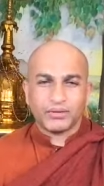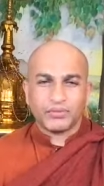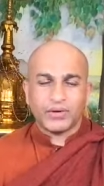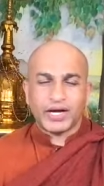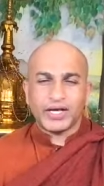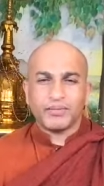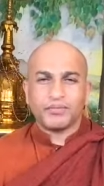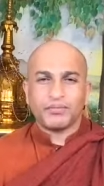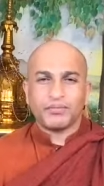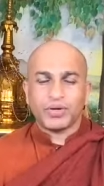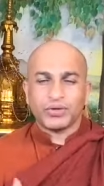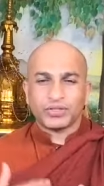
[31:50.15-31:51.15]
why
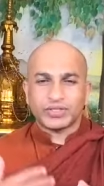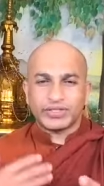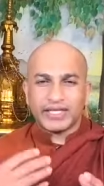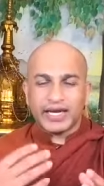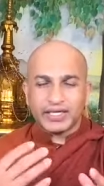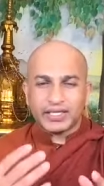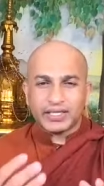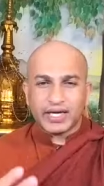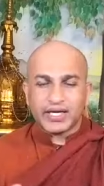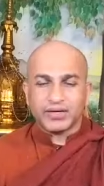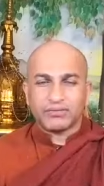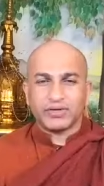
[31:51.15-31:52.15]
because that
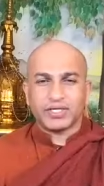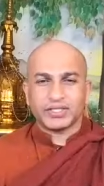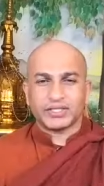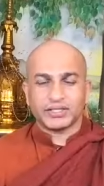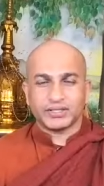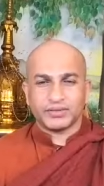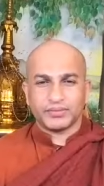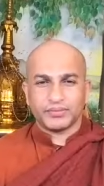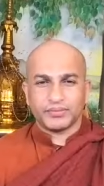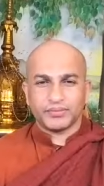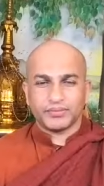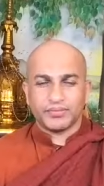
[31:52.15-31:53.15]
higher version
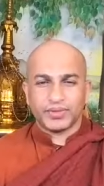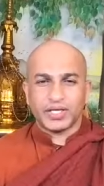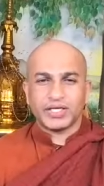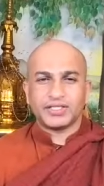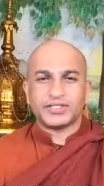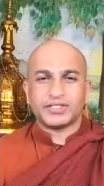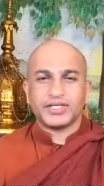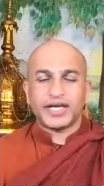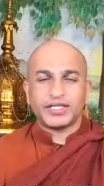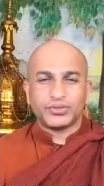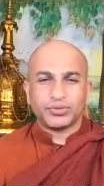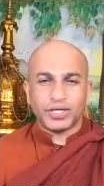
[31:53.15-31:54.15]
is
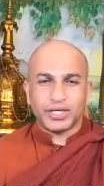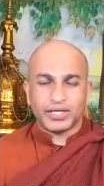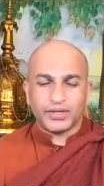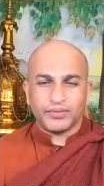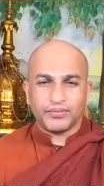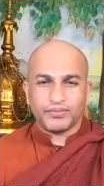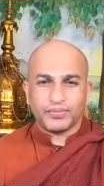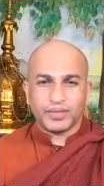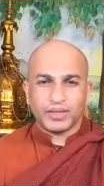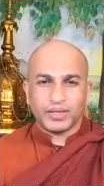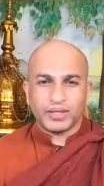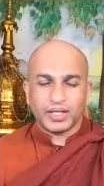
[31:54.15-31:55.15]
naturally
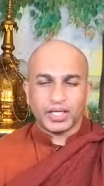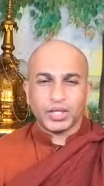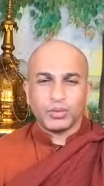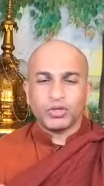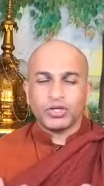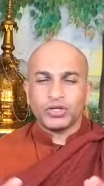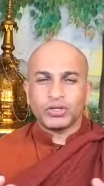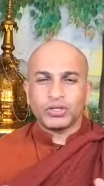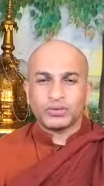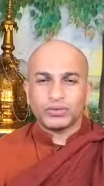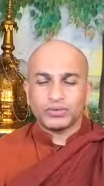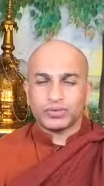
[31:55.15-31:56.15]

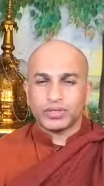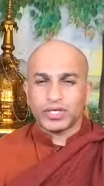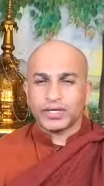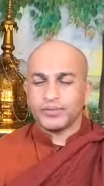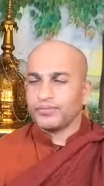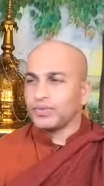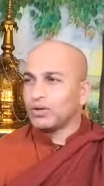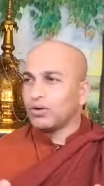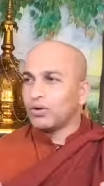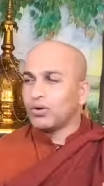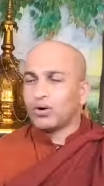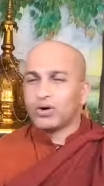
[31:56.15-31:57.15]
immune to the
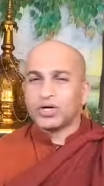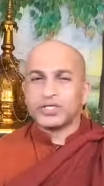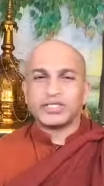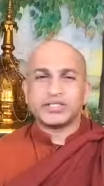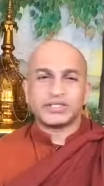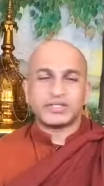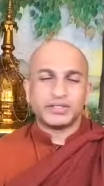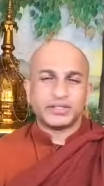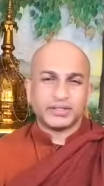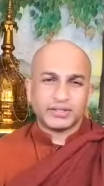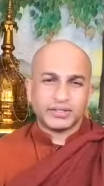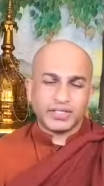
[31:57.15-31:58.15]
all this
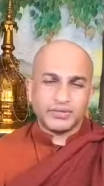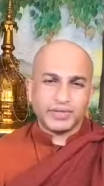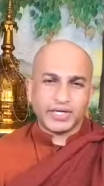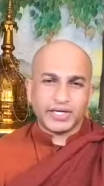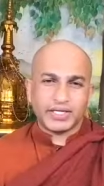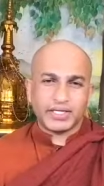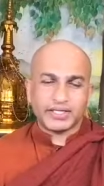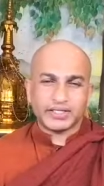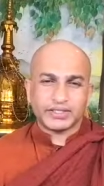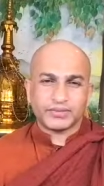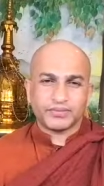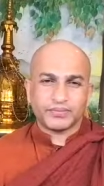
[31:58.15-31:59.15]

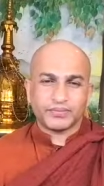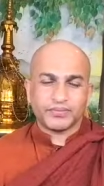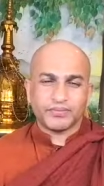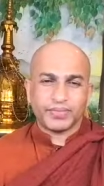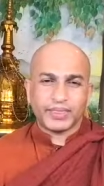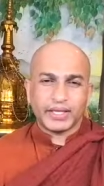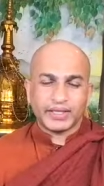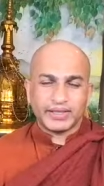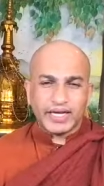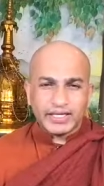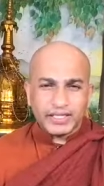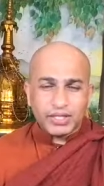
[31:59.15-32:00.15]
difficulties.
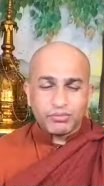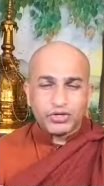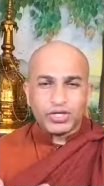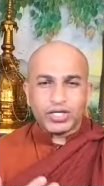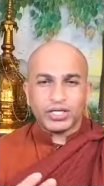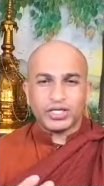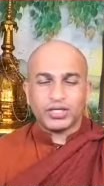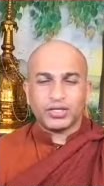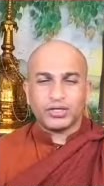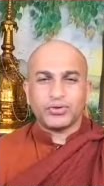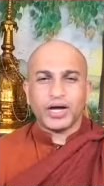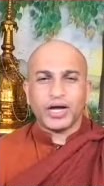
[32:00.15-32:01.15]
That immunity,
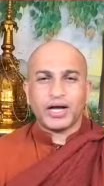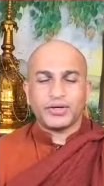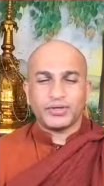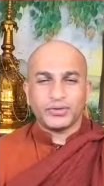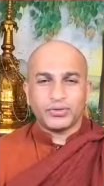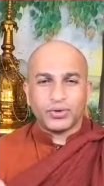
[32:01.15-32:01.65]
you, have, you